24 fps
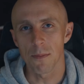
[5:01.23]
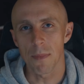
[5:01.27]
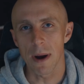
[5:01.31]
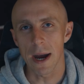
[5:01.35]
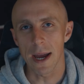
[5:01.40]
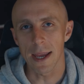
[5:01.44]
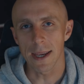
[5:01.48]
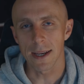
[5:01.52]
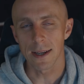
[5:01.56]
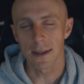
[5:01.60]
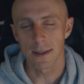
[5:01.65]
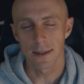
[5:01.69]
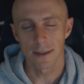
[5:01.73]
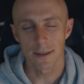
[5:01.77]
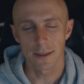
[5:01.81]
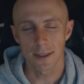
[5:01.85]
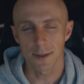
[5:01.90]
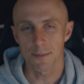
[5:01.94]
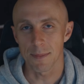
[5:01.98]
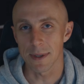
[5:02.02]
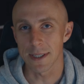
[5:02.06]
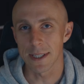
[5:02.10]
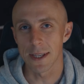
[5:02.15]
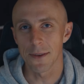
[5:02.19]
bike,
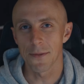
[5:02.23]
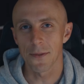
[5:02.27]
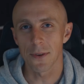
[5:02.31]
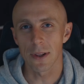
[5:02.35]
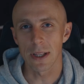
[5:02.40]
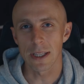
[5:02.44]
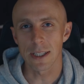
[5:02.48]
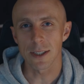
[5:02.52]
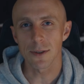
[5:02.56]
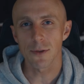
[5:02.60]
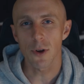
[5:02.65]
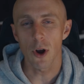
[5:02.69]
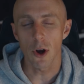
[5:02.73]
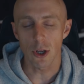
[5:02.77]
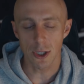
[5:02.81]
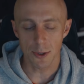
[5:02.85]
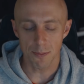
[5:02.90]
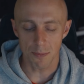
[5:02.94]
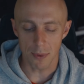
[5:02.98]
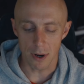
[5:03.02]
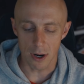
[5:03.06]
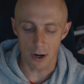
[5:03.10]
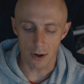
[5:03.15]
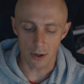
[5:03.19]
specifically Scott
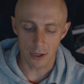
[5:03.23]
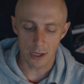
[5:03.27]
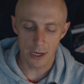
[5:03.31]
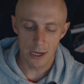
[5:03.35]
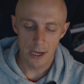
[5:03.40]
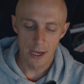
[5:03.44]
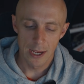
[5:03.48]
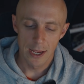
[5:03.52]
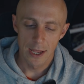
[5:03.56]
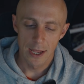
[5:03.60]
Spark,